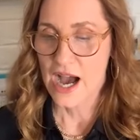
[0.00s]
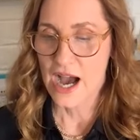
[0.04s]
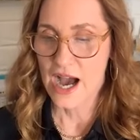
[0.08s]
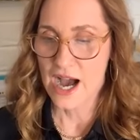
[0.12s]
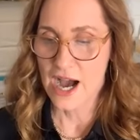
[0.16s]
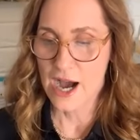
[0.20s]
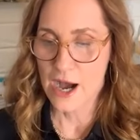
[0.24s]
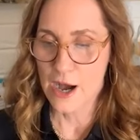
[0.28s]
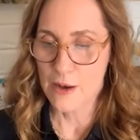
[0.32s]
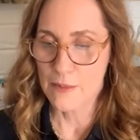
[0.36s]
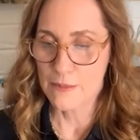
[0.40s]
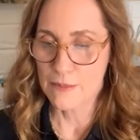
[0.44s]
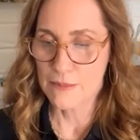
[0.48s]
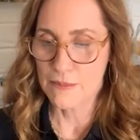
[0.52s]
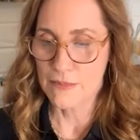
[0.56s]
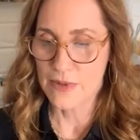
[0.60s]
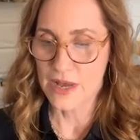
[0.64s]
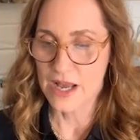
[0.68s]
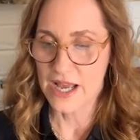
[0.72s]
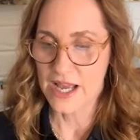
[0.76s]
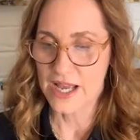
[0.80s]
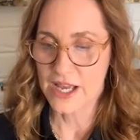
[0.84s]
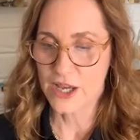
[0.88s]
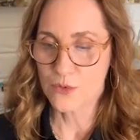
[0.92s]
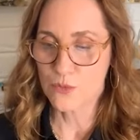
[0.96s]
Um,
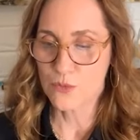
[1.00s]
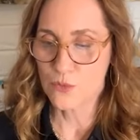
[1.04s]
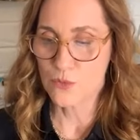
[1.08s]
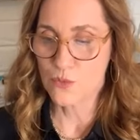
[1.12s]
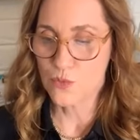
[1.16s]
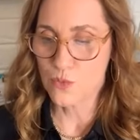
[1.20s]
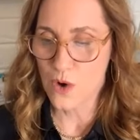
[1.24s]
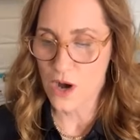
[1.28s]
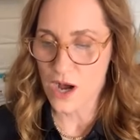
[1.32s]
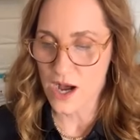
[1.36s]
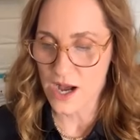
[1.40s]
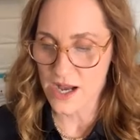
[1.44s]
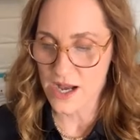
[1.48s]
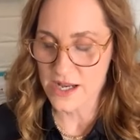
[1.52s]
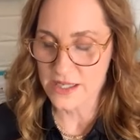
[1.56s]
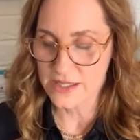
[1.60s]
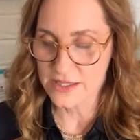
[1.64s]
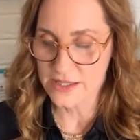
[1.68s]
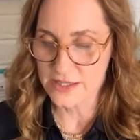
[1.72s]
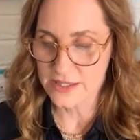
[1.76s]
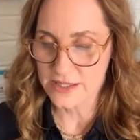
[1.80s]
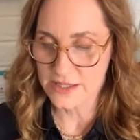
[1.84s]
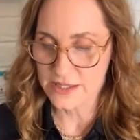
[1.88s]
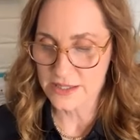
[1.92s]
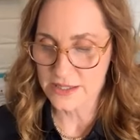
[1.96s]
it
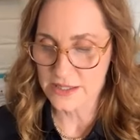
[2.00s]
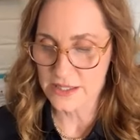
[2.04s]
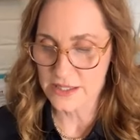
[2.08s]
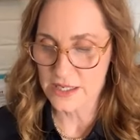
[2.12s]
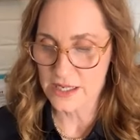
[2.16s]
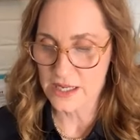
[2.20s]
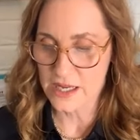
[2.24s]
was